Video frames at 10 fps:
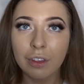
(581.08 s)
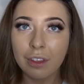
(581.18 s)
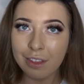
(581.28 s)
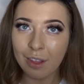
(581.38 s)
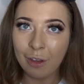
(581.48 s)

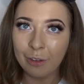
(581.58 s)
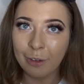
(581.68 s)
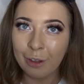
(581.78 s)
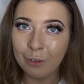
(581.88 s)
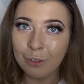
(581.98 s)
So
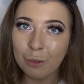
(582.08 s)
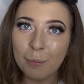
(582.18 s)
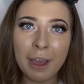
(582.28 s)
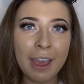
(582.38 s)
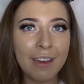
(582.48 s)
going on to
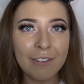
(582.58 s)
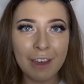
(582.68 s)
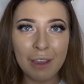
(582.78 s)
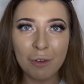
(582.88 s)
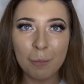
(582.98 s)
my
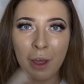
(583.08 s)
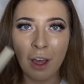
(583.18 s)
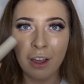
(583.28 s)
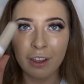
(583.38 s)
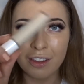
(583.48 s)
favourite
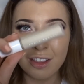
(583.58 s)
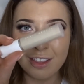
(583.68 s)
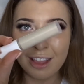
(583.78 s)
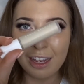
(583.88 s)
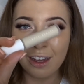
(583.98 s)
part,
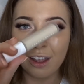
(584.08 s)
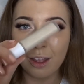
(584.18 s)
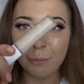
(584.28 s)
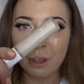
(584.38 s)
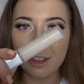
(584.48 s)
concealer.
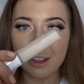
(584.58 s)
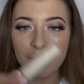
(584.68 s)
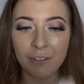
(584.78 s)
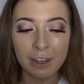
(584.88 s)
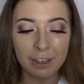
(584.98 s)
I'm using the
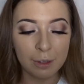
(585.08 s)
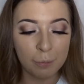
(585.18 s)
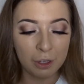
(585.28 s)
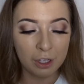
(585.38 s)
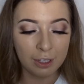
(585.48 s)
Fenty
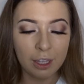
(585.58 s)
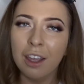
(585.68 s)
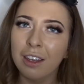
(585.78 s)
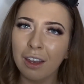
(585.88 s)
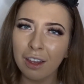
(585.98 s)
Beauty.
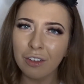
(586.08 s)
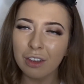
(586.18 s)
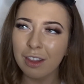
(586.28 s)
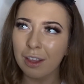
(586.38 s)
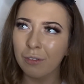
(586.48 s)
Did I
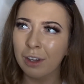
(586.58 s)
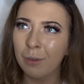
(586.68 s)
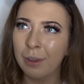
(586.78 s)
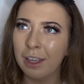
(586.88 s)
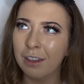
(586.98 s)
just say it really
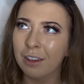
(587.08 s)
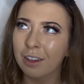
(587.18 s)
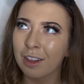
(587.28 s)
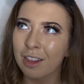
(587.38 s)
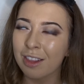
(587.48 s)
weird?
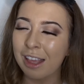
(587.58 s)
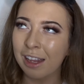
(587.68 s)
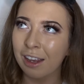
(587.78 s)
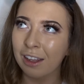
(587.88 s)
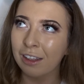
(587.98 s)

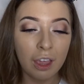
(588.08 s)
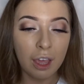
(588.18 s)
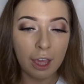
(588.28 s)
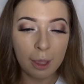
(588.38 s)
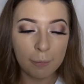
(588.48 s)
Concealer.
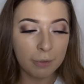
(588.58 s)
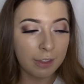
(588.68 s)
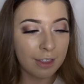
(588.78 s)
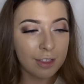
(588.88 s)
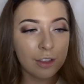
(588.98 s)

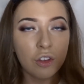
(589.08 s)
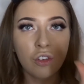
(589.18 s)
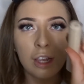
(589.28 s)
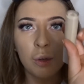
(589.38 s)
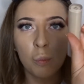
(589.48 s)
This is in the
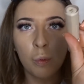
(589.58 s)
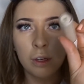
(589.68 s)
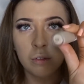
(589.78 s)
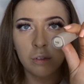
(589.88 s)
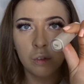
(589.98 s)
shade
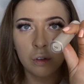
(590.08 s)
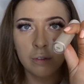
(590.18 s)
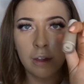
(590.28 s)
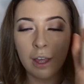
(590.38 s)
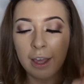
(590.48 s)

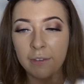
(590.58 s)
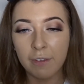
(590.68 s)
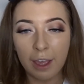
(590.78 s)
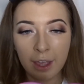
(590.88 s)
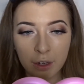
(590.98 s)

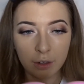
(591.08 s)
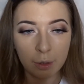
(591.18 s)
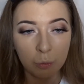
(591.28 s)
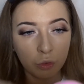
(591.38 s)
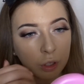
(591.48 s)
145, and
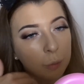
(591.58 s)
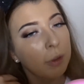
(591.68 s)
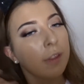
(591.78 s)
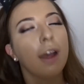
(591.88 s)
I'm just going to put